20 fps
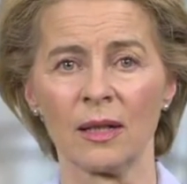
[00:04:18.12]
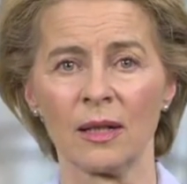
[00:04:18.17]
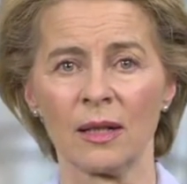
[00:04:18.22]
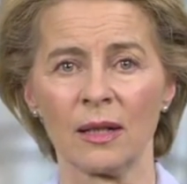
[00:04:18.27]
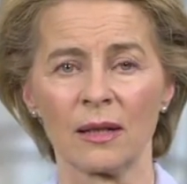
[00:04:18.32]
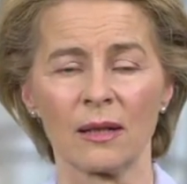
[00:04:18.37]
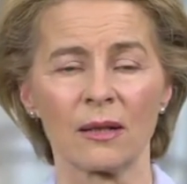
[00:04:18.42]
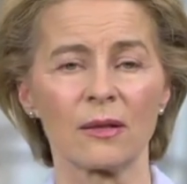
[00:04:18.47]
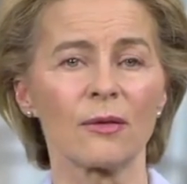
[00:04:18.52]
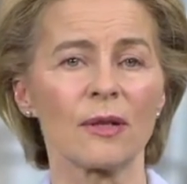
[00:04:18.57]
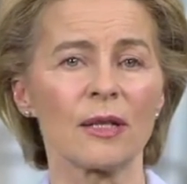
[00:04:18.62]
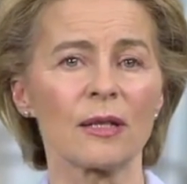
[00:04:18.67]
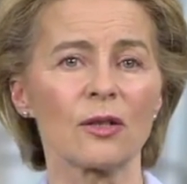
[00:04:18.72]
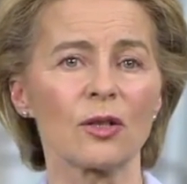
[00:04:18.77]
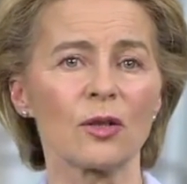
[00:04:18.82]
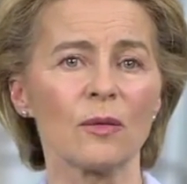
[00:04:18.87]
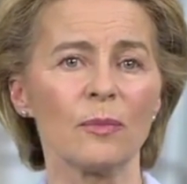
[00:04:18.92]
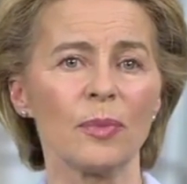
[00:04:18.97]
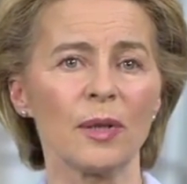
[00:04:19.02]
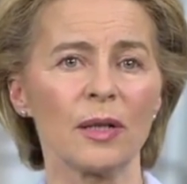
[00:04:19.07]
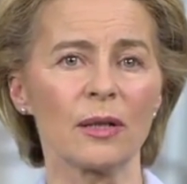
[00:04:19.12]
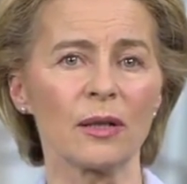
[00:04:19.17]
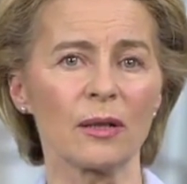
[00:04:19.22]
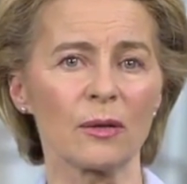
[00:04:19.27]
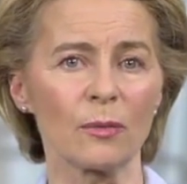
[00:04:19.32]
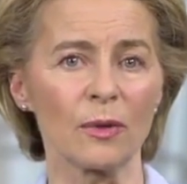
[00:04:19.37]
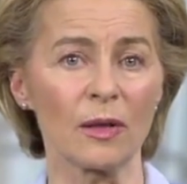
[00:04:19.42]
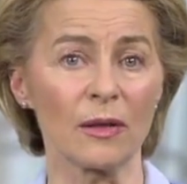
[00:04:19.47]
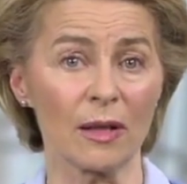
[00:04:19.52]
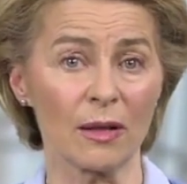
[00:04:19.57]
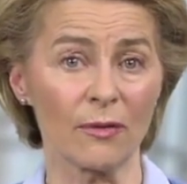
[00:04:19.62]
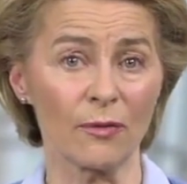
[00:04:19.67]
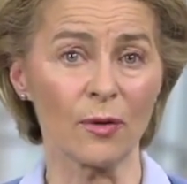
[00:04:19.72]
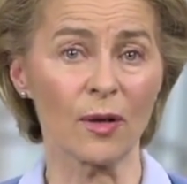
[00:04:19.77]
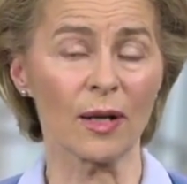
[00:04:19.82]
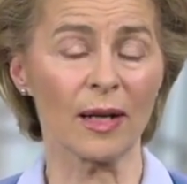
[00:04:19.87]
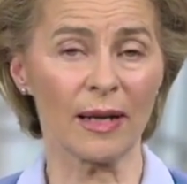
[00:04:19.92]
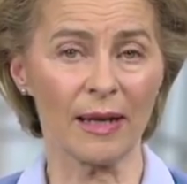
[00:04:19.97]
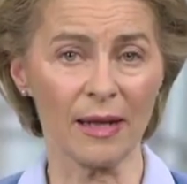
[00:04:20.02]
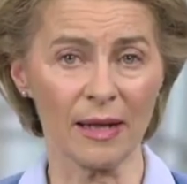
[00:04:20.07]
more difficult for the
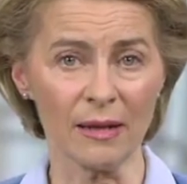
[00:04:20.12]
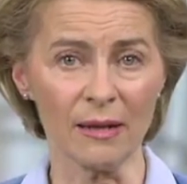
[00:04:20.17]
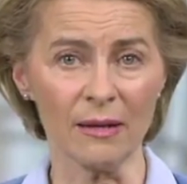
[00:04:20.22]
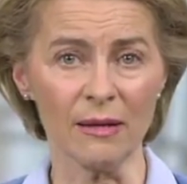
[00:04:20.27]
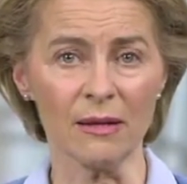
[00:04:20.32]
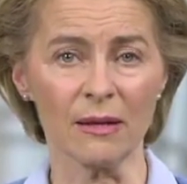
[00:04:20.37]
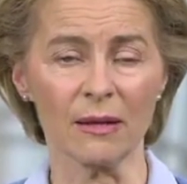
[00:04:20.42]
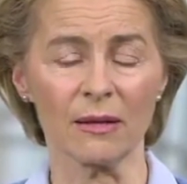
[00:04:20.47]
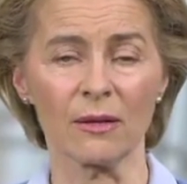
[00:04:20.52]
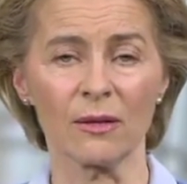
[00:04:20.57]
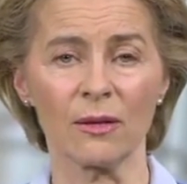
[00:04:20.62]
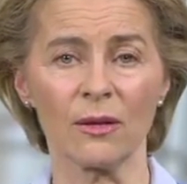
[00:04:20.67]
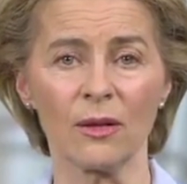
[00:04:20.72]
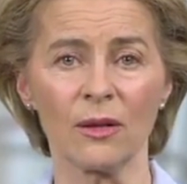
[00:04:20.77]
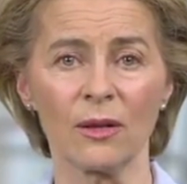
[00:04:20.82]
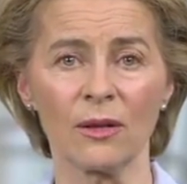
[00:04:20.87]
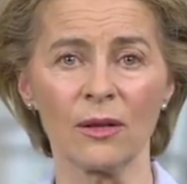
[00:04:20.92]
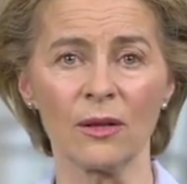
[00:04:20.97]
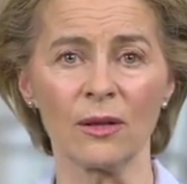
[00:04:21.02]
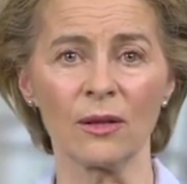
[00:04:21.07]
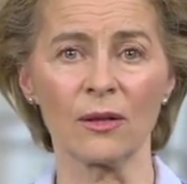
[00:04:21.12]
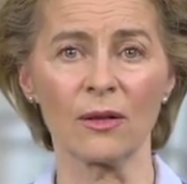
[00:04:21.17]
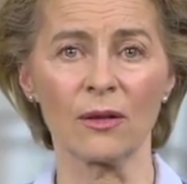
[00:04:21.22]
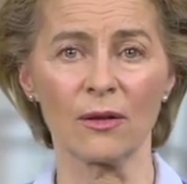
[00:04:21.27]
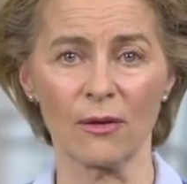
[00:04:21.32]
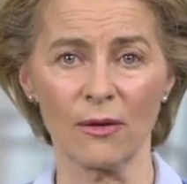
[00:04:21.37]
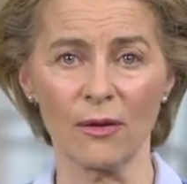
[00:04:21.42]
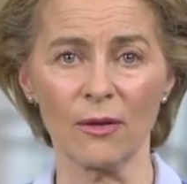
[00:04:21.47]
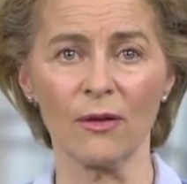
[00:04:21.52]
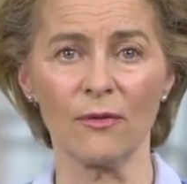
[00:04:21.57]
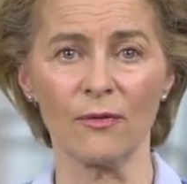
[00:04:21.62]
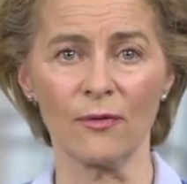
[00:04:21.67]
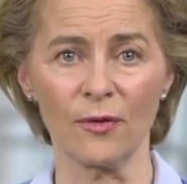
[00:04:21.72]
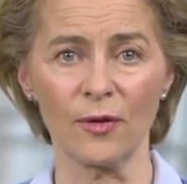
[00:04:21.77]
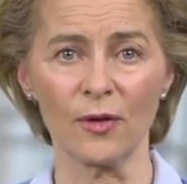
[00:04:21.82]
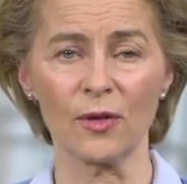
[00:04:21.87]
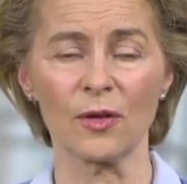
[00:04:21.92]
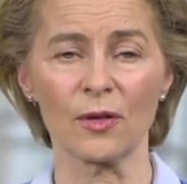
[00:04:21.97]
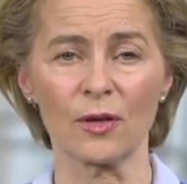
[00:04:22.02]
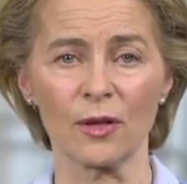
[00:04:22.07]
EU to cope with, arguably, than
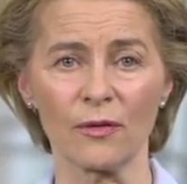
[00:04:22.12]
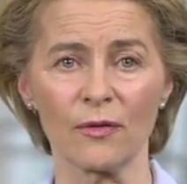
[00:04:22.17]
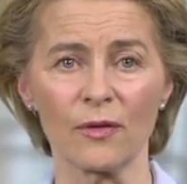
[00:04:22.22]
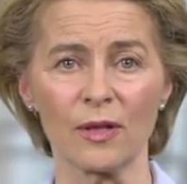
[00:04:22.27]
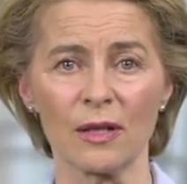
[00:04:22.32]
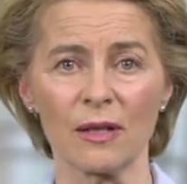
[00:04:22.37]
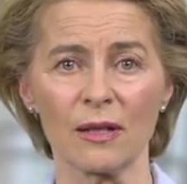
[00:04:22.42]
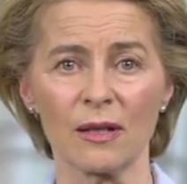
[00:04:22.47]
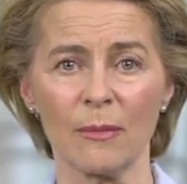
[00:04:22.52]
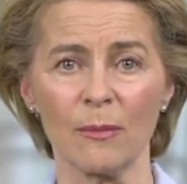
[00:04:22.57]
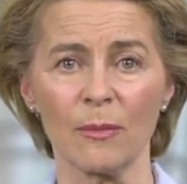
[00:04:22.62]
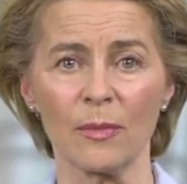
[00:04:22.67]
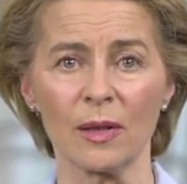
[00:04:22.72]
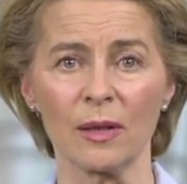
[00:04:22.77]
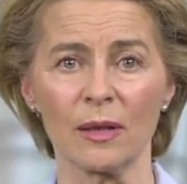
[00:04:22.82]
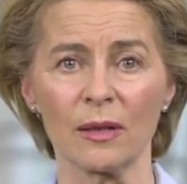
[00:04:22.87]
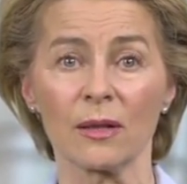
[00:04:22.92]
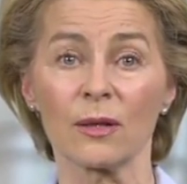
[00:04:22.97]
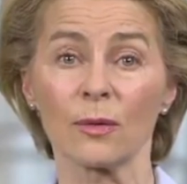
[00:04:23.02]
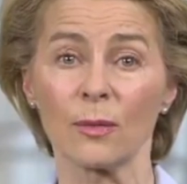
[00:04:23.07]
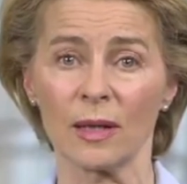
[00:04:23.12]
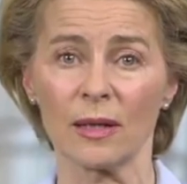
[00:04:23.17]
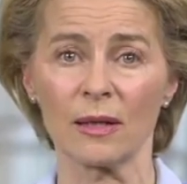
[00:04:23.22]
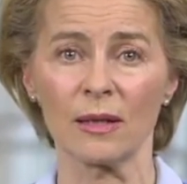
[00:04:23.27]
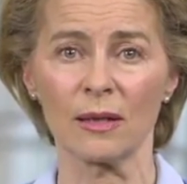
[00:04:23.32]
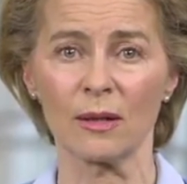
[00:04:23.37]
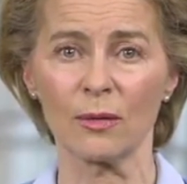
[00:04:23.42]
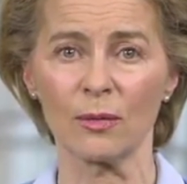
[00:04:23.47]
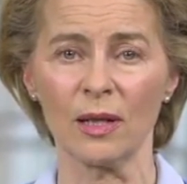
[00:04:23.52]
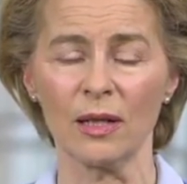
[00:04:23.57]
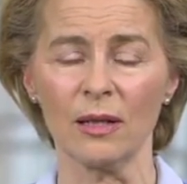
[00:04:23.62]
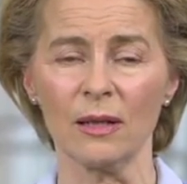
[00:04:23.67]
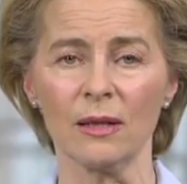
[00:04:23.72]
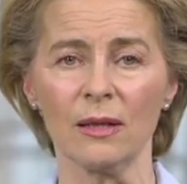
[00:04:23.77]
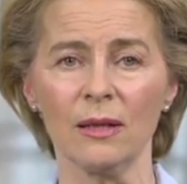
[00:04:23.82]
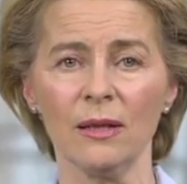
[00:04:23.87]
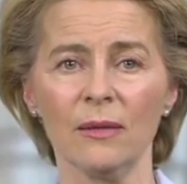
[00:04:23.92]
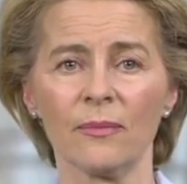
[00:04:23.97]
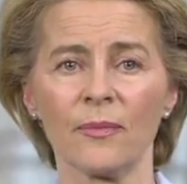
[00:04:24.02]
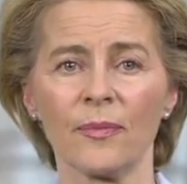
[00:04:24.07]
the UK. The difference now
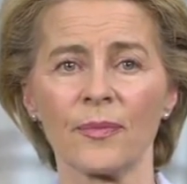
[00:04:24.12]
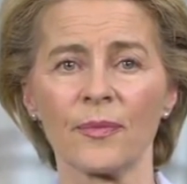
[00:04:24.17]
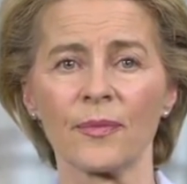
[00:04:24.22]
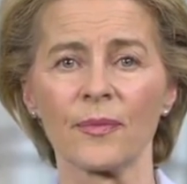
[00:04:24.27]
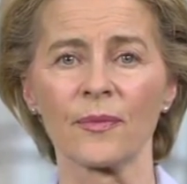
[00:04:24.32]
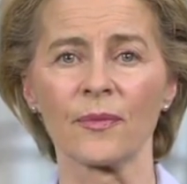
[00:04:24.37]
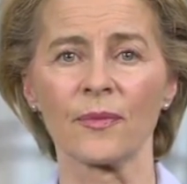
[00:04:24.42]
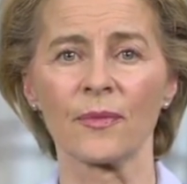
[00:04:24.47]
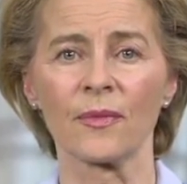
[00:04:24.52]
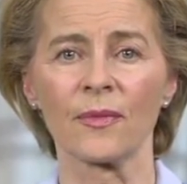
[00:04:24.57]
is that